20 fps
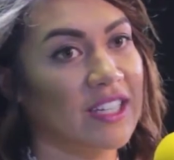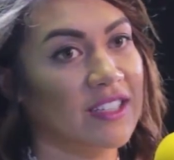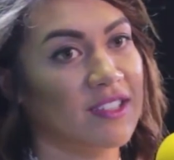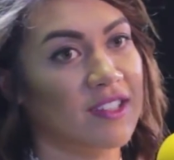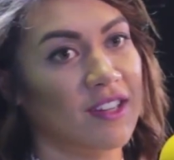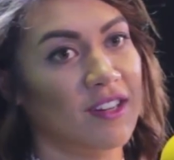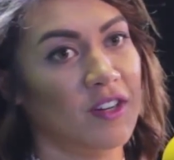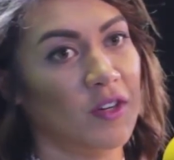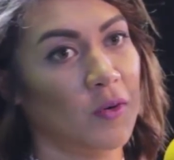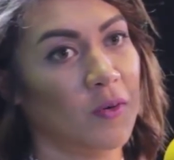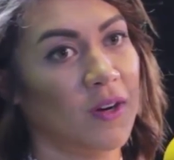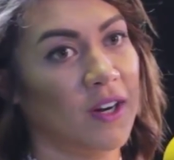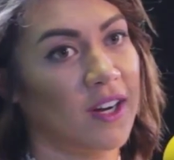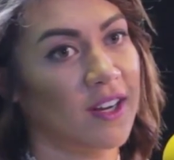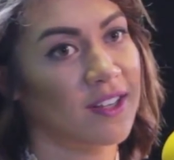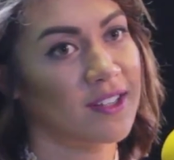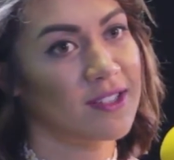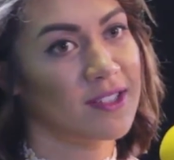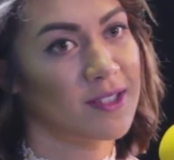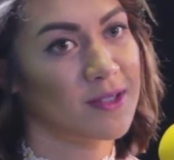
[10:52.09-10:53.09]
It's under
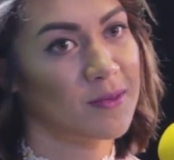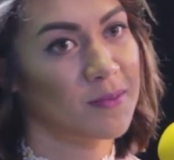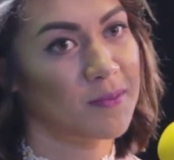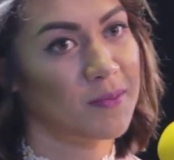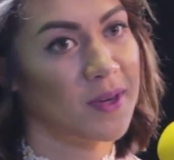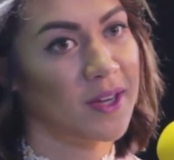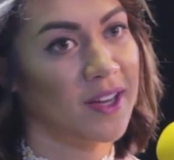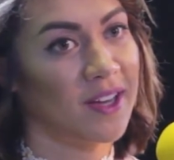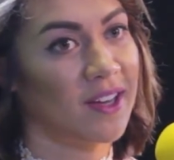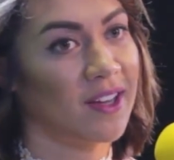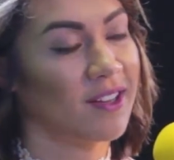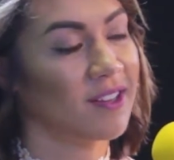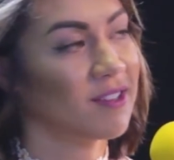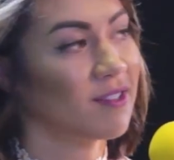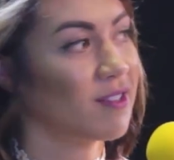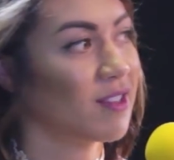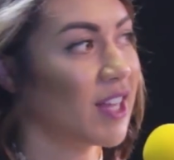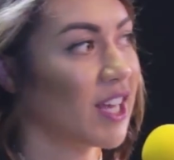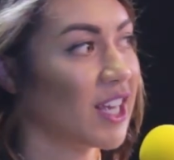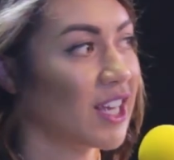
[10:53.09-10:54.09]
works. But
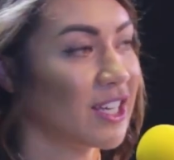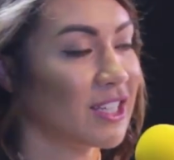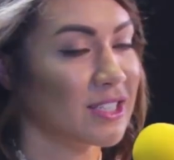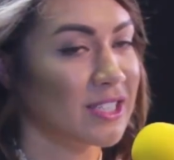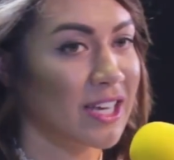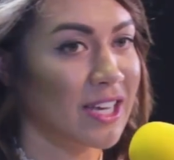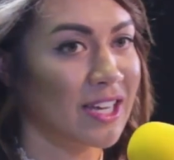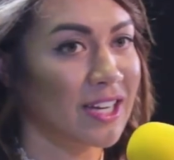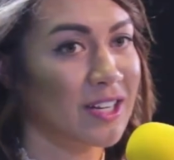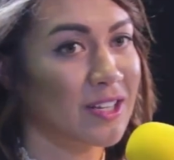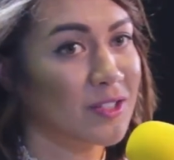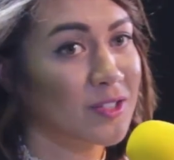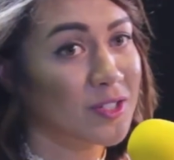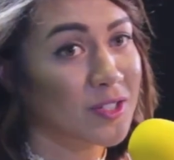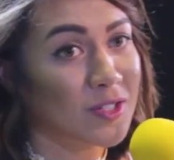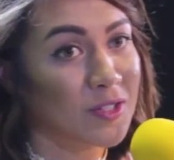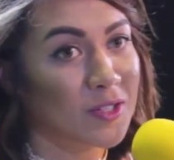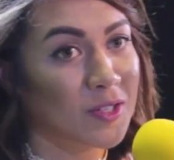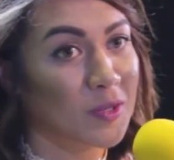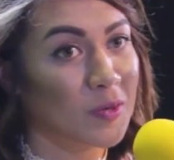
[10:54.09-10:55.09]
like I said, you
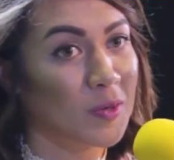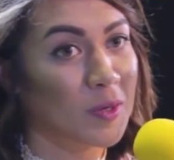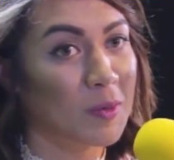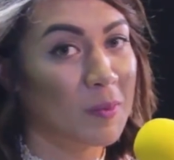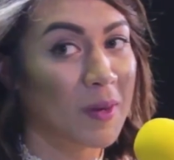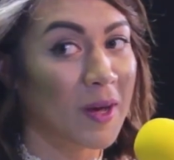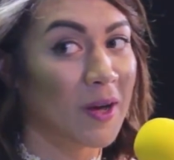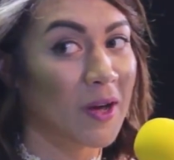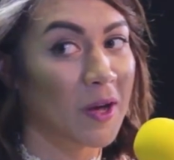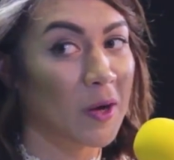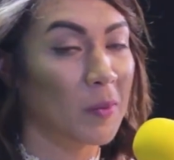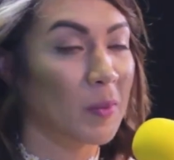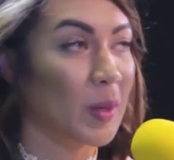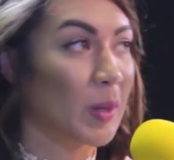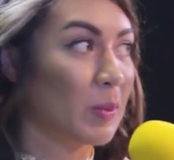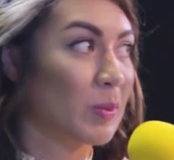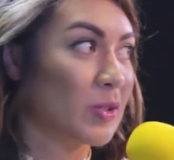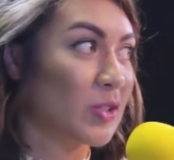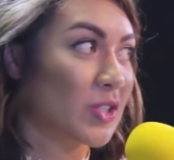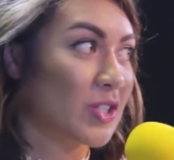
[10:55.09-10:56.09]
should only worry about how
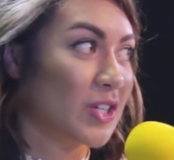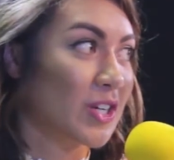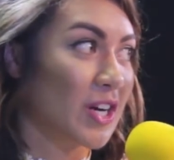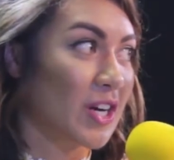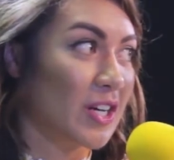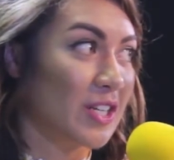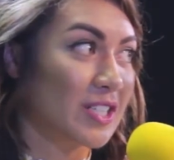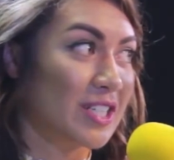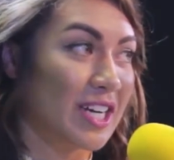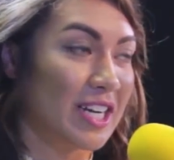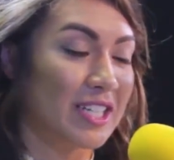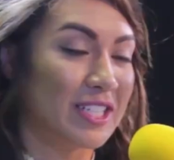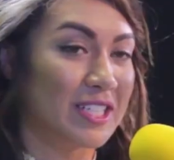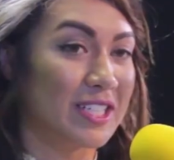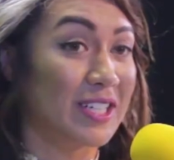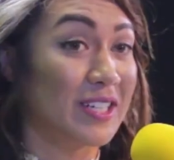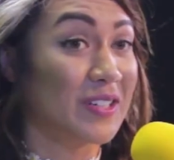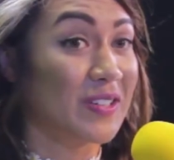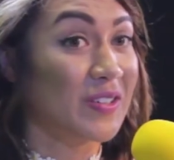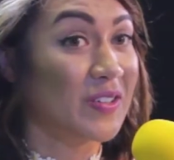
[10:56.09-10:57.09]
people should contact
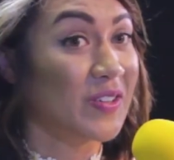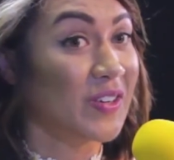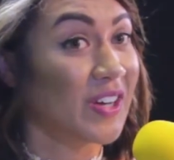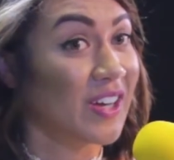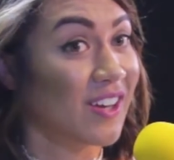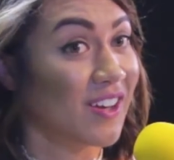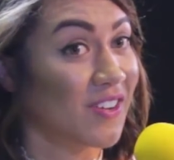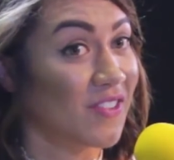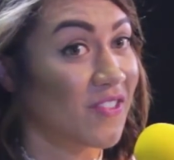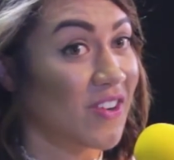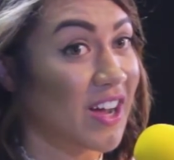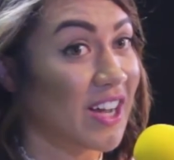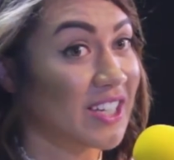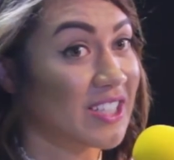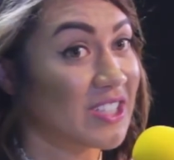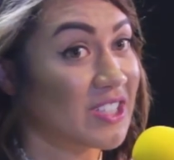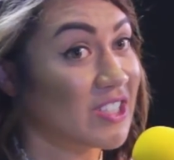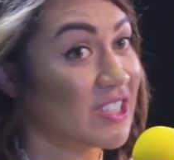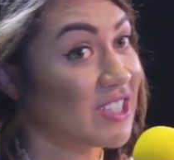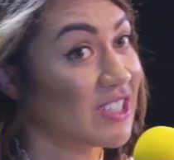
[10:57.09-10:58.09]
you,
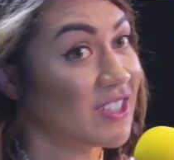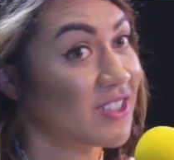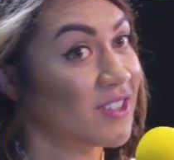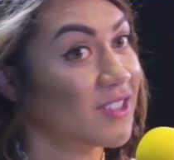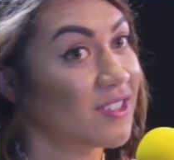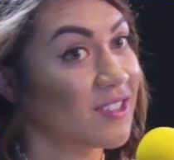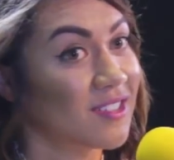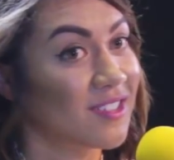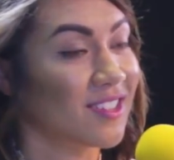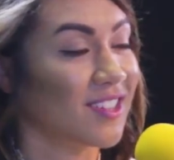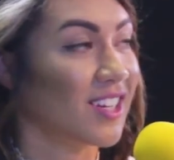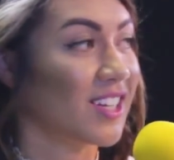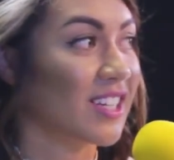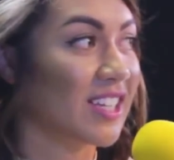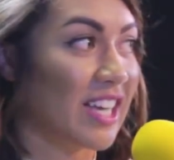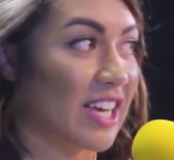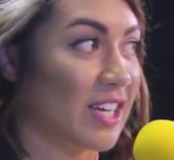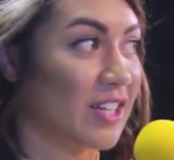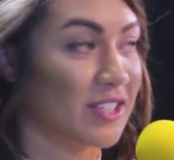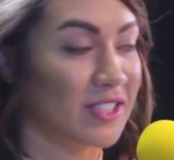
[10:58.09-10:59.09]
find you, and
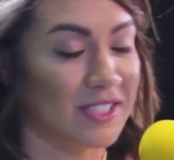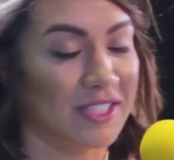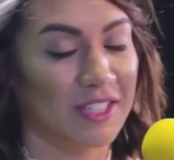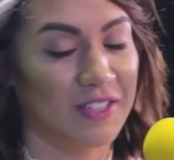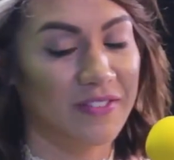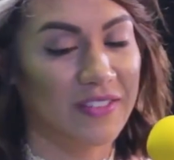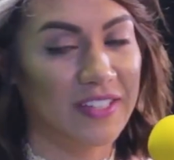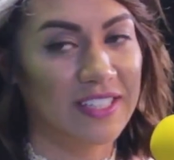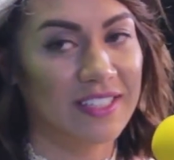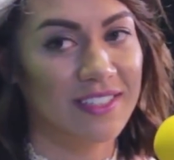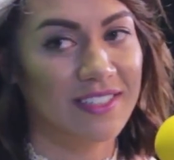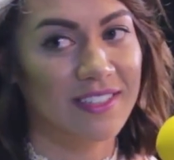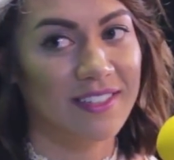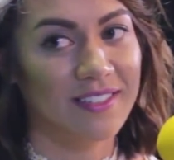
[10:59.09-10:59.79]
get your service.